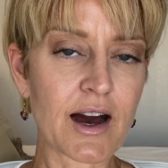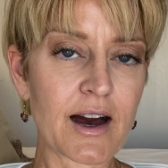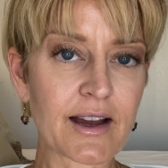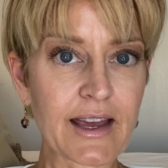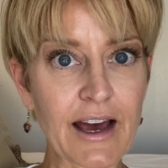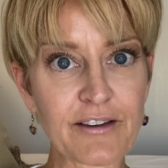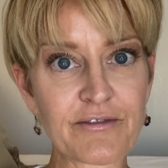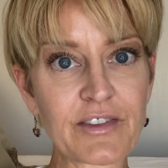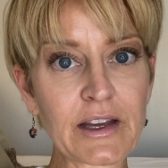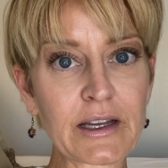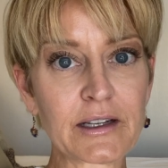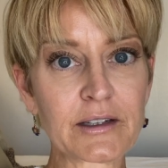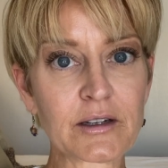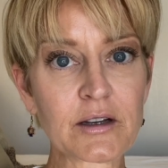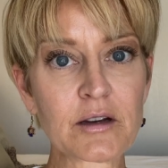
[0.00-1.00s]

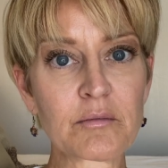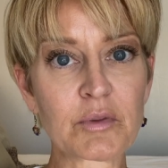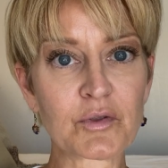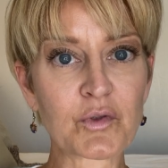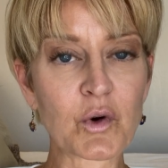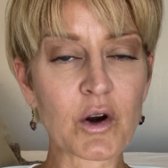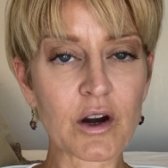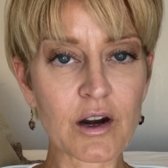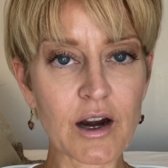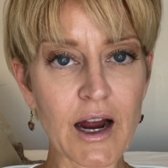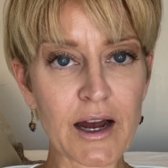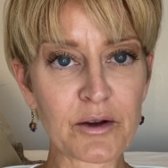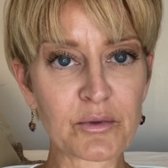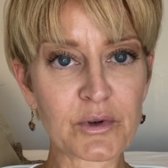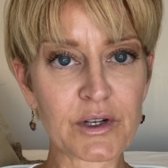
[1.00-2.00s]
caffeine before
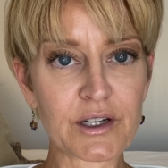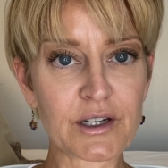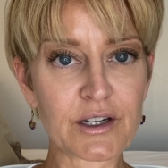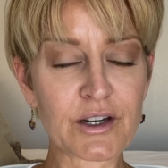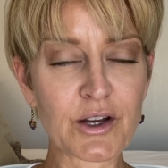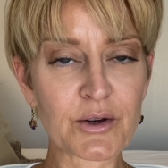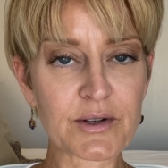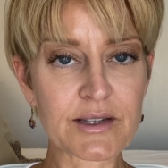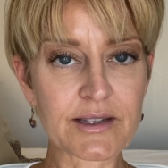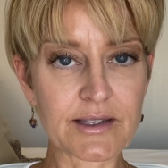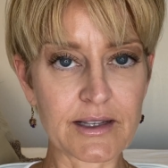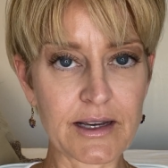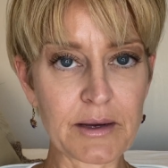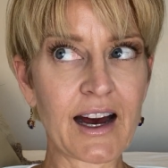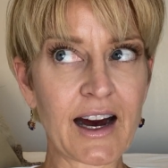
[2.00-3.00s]
I would go to
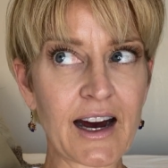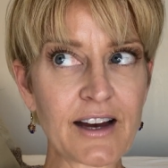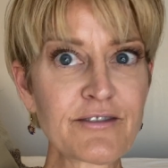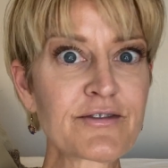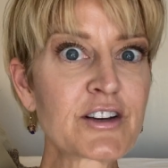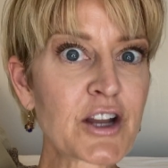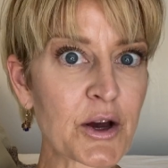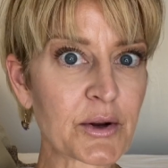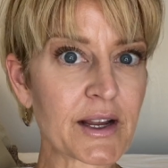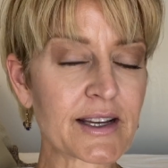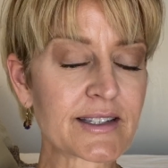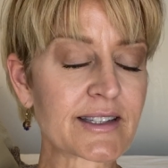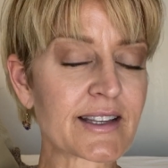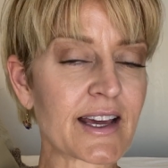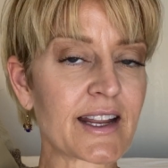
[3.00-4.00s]
sleep. I've
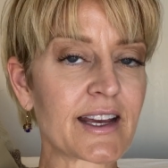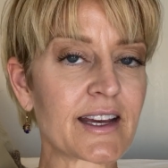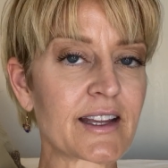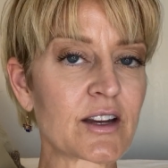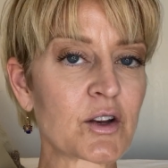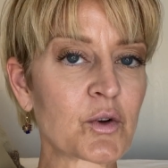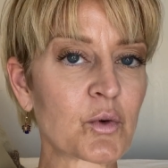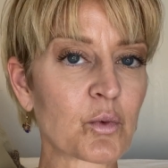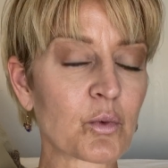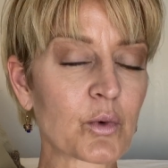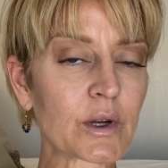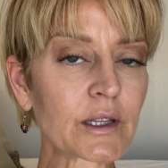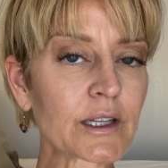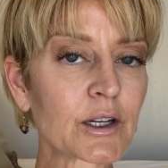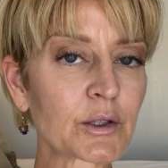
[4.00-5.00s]
noticed that it
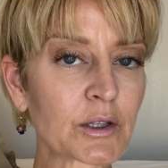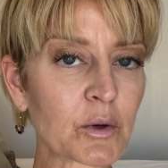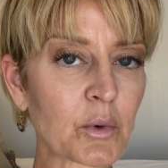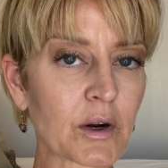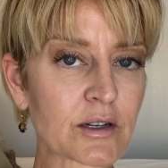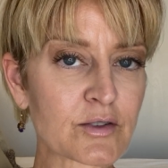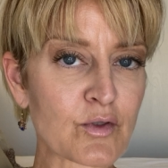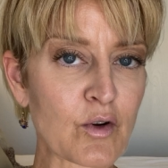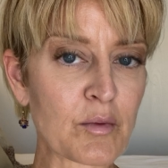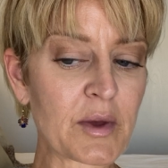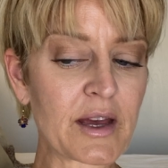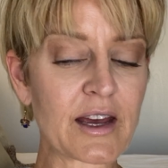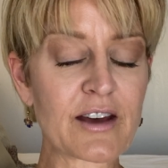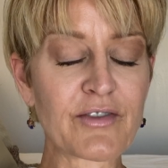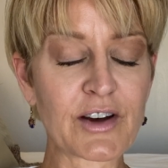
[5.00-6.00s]
really only works for
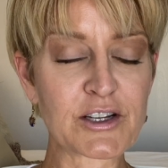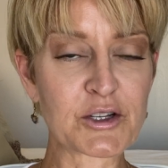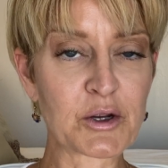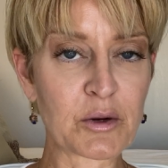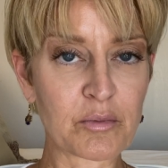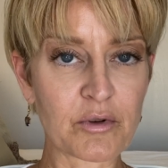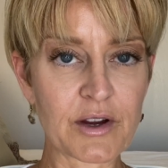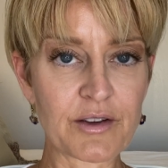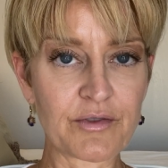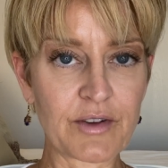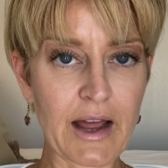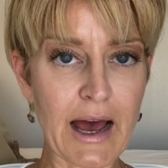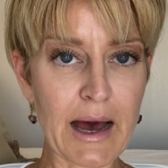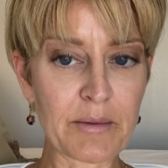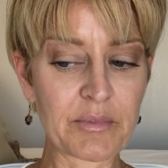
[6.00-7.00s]
me if I do a brief
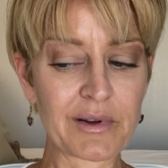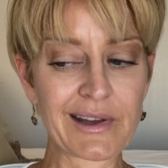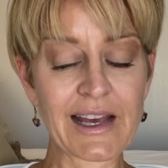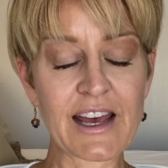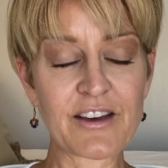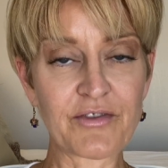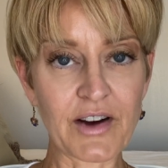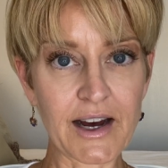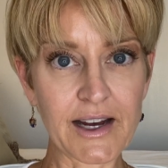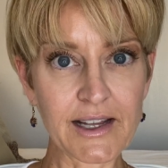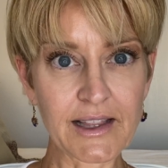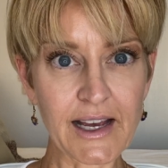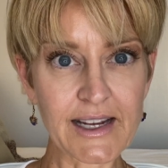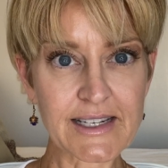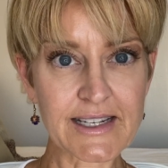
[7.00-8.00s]
nap. If I
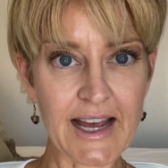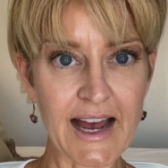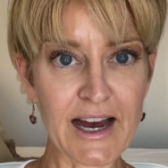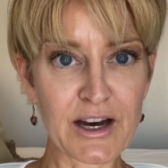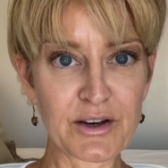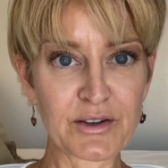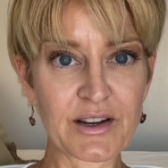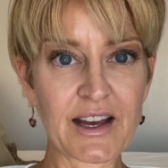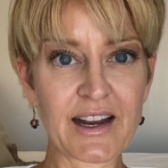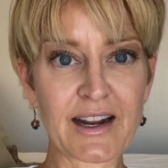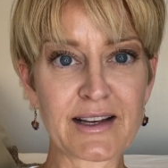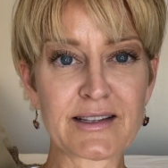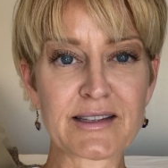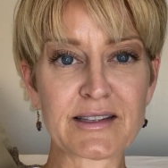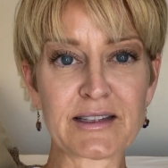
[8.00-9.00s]
lay down and
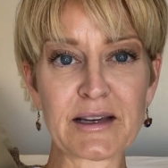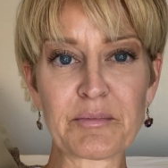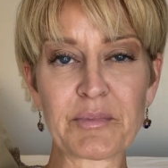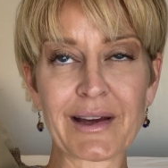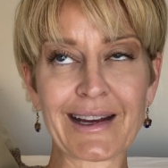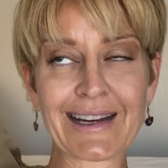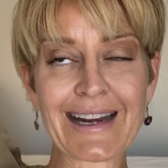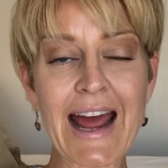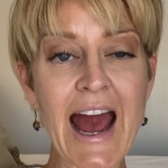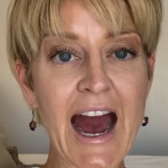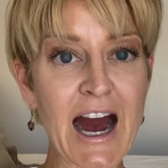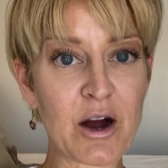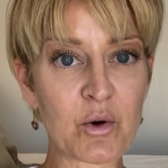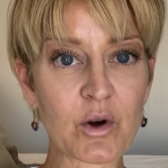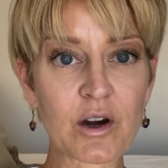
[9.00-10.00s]
I sleep like an
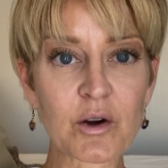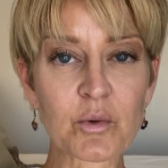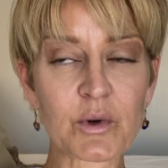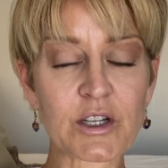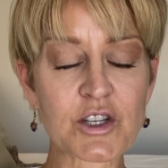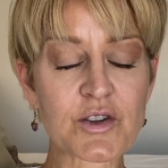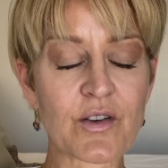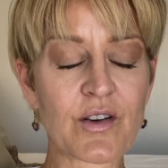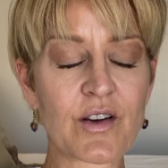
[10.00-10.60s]
hour, which